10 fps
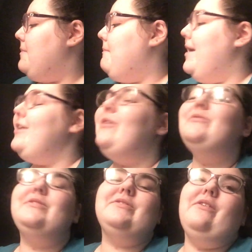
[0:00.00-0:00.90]
My
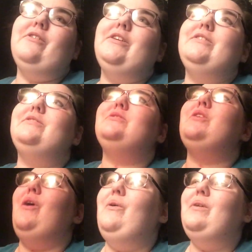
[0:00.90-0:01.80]
nose is already
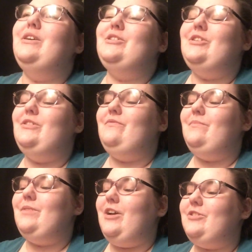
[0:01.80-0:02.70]
so itchy
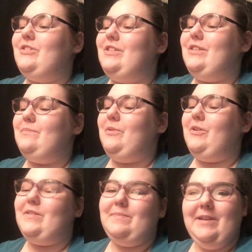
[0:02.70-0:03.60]
from touching these
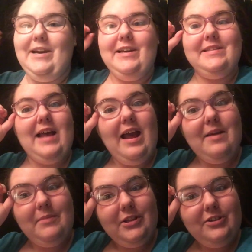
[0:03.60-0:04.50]
books because I
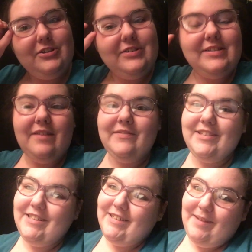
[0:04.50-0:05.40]
am allergic to
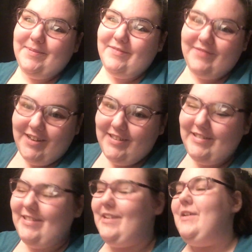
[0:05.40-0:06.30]
17 types of dust.